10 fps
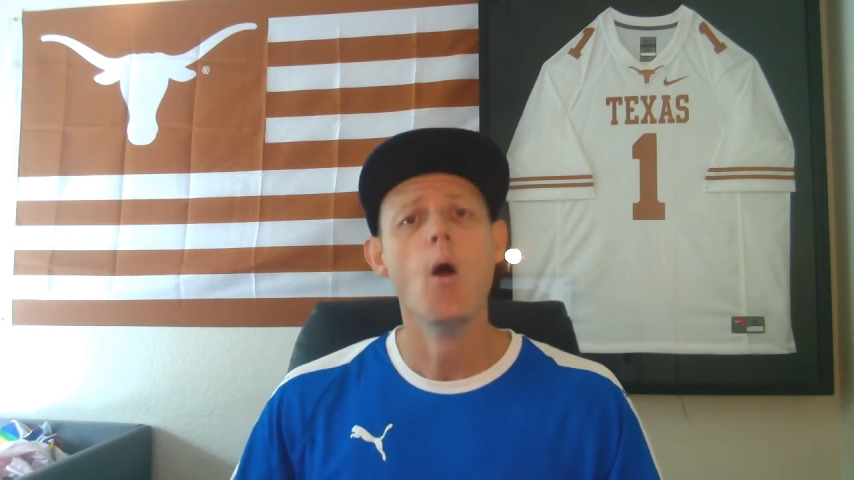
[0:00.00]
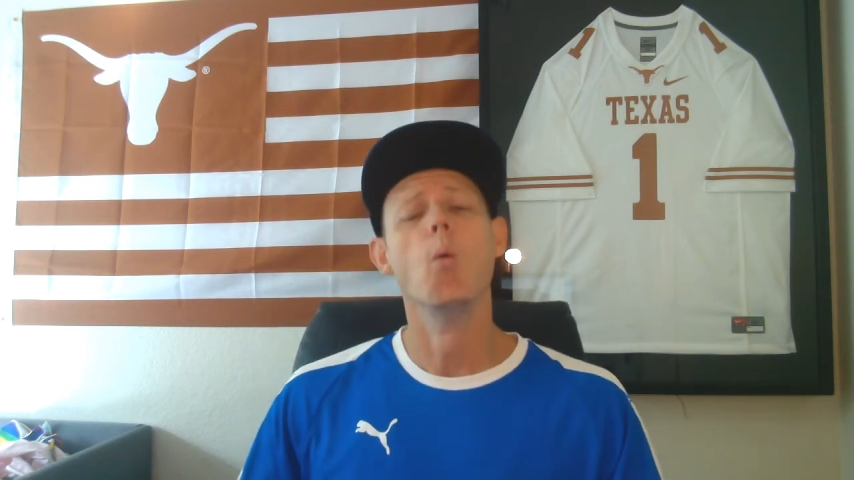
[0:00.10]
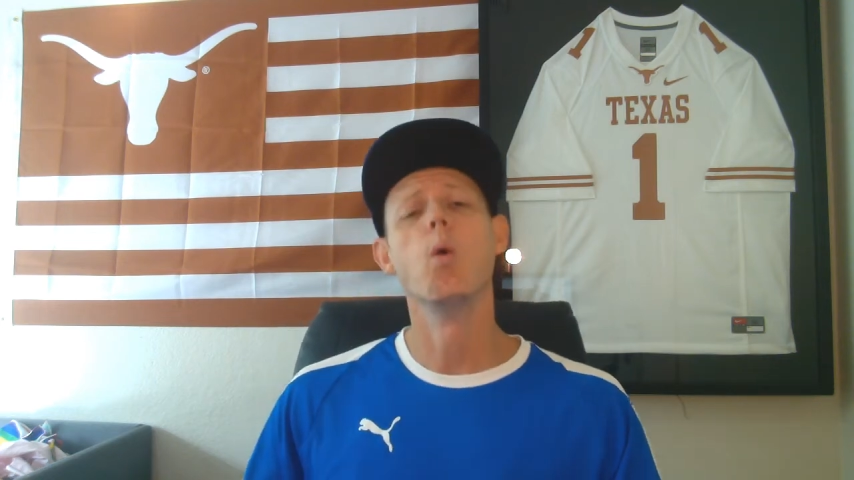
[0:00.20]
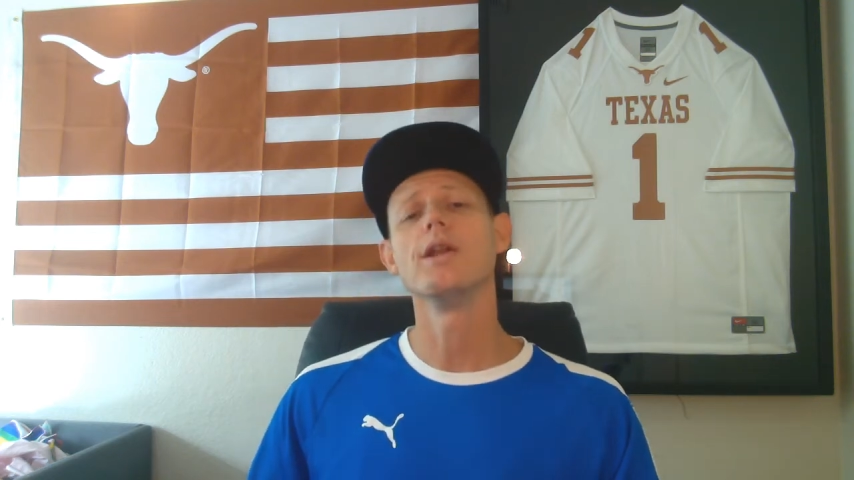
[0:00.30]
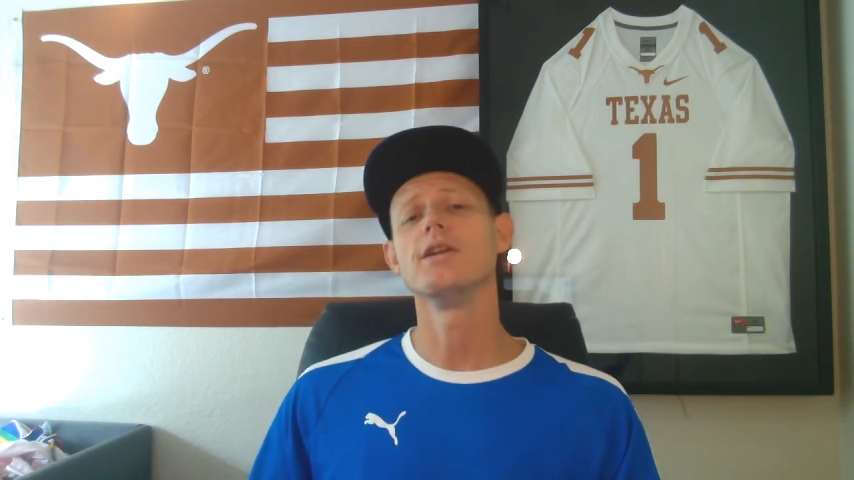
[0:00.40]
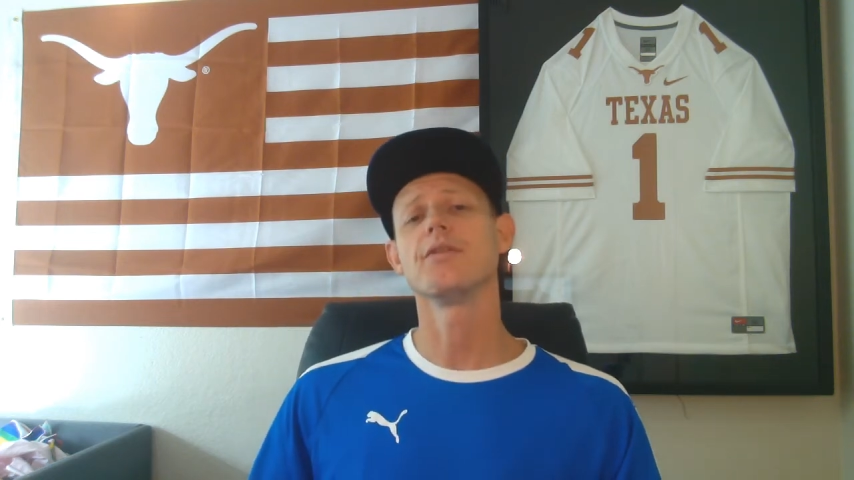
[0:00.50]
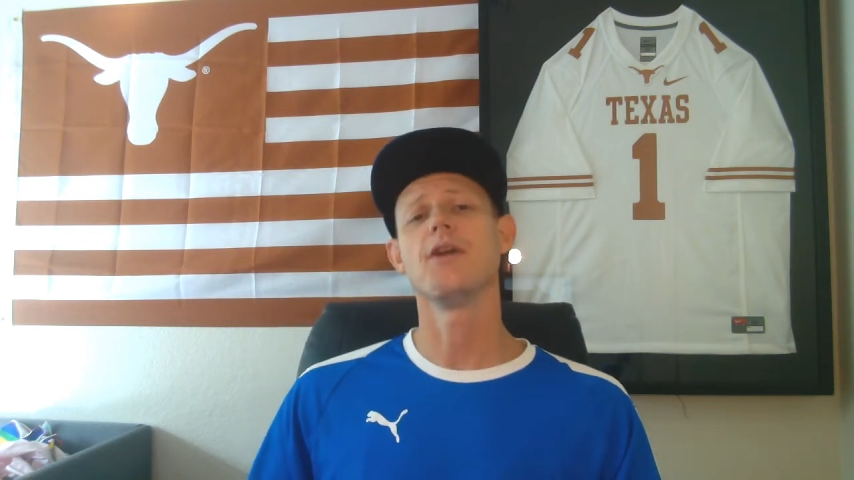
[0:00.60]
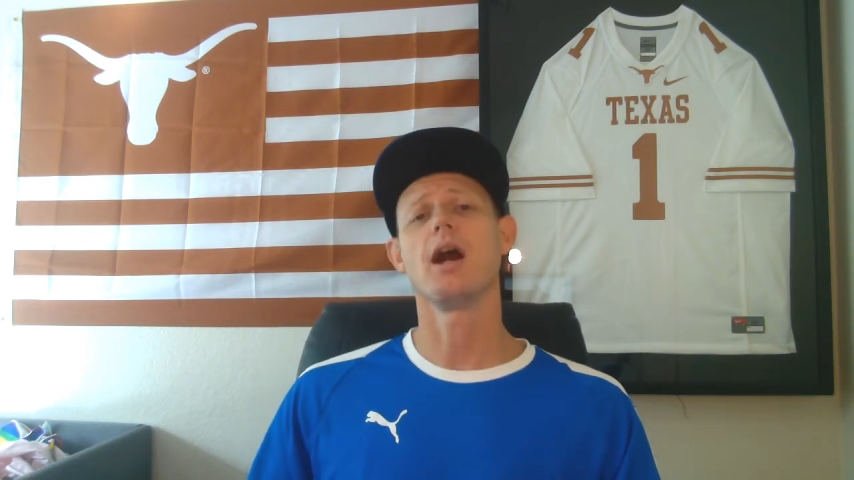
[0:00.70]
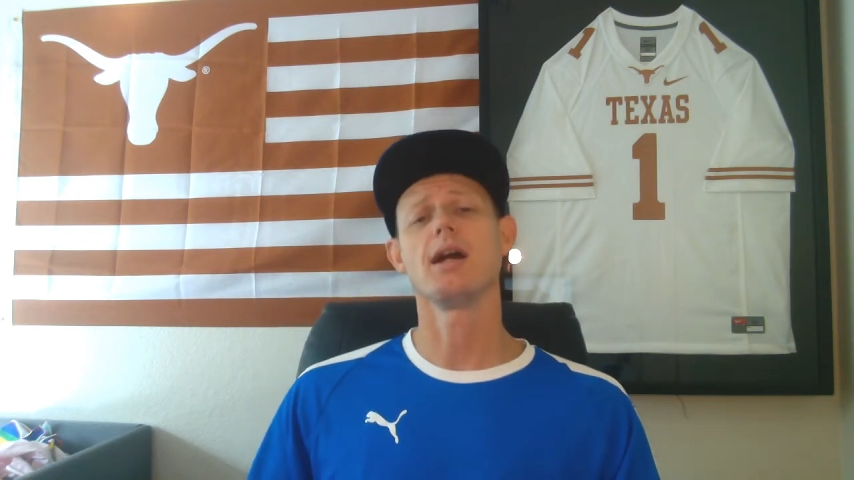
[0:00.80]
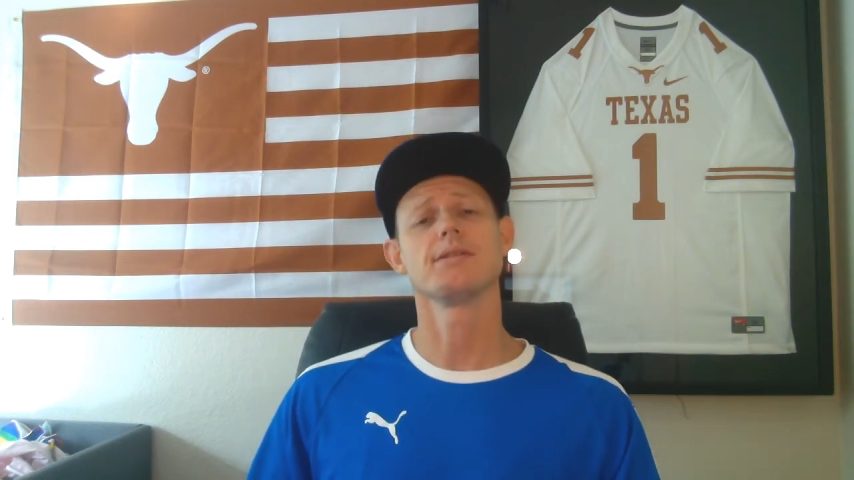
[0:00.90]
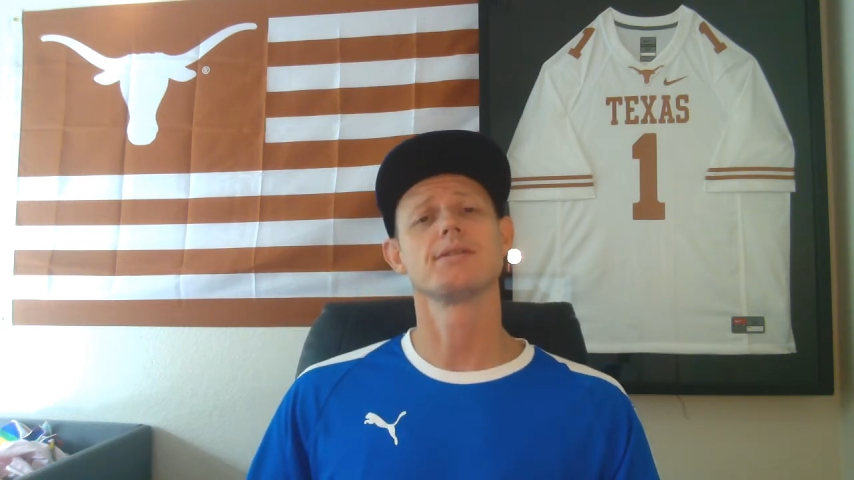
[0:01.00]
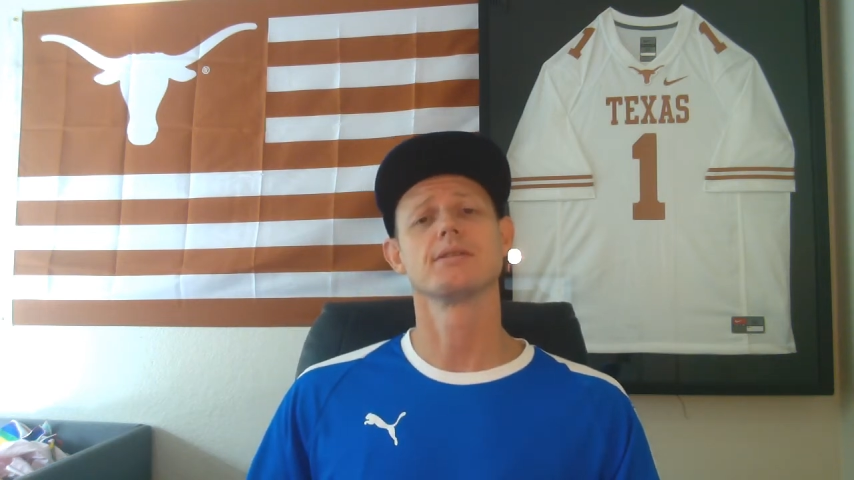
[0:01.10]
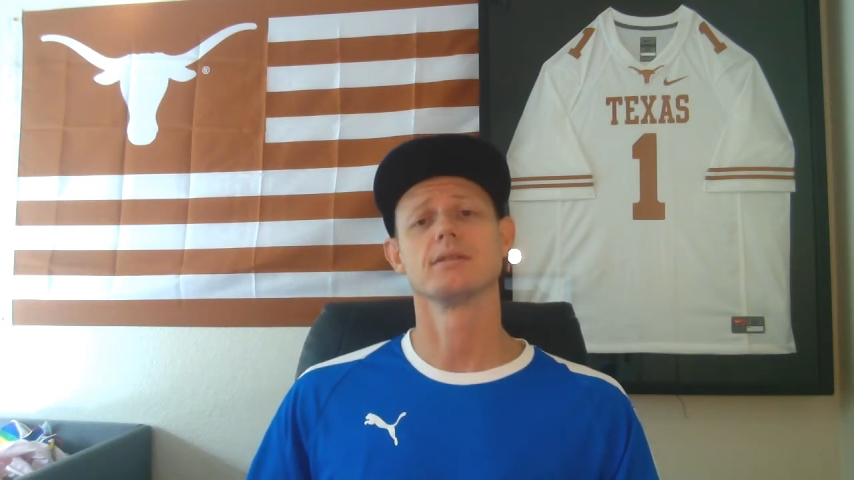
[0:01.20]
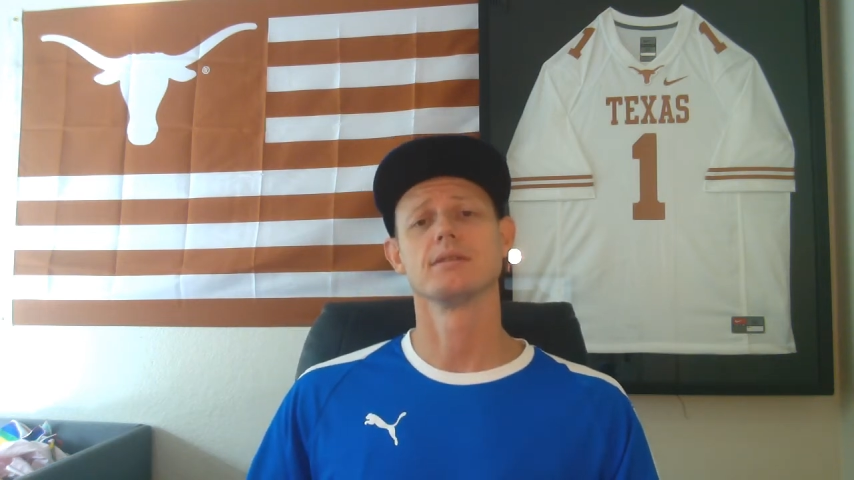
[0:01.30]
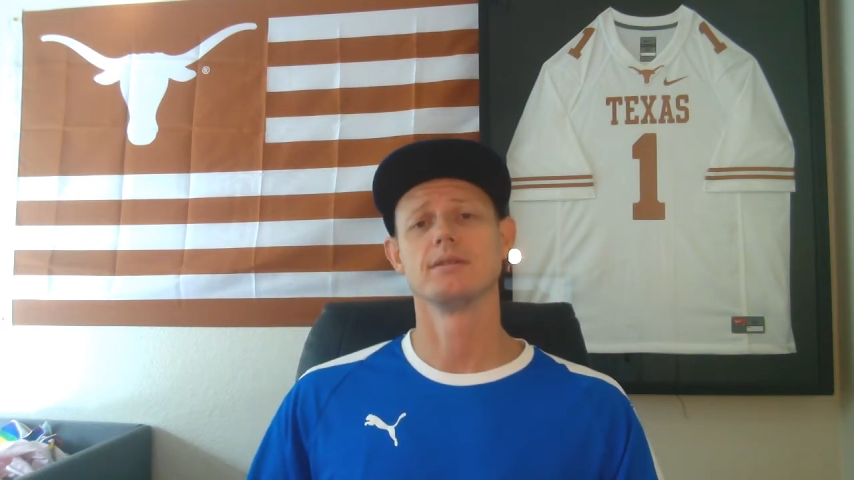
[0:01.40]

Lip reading: What are your thoughts?